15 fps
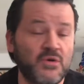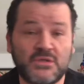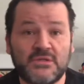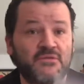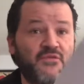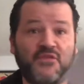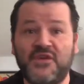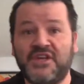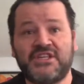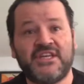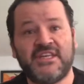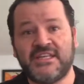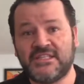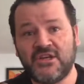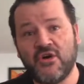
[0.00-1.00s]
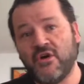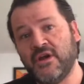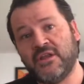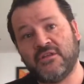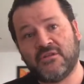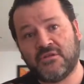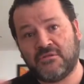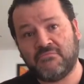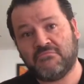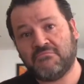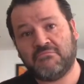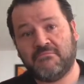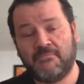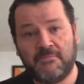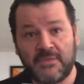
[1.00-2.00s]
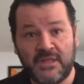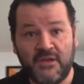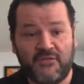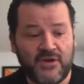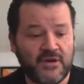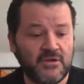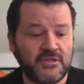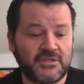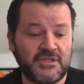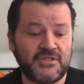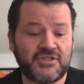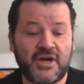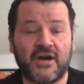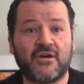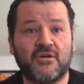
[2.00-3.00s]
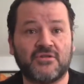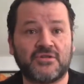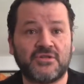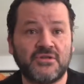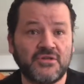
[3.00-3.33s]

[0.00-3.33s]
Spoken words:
fishing is going difficult in Targos.